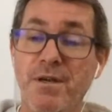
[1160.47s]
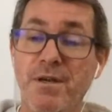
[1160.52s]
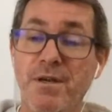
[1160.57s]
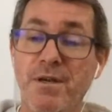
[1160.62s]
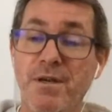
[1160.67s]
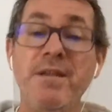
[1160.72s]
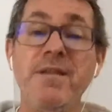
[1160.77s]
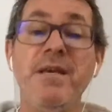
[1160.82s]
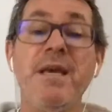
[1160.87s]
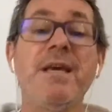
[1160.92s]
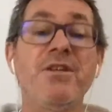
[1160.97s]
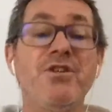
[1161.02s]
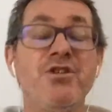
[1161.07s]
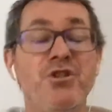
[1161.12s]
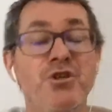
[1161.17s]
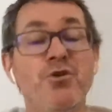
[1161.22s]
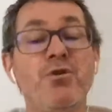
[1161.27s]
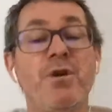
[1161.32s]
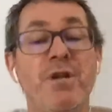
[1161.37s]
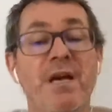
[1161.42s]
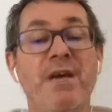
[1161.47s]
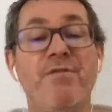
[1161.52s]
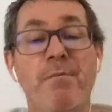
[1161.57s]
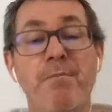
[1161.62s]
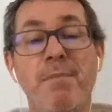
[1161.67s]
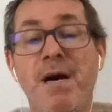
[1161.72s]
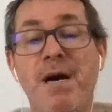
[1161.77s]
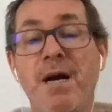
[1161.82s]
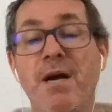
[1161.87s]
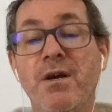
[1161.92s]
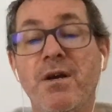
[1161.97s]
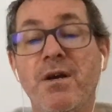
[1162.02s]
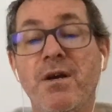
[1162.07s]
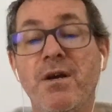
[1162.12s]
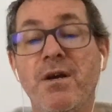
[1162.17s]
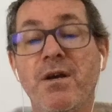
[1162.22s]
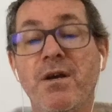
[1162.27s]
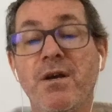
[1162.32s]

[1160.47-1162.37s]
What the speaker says: then yes, you could have a market,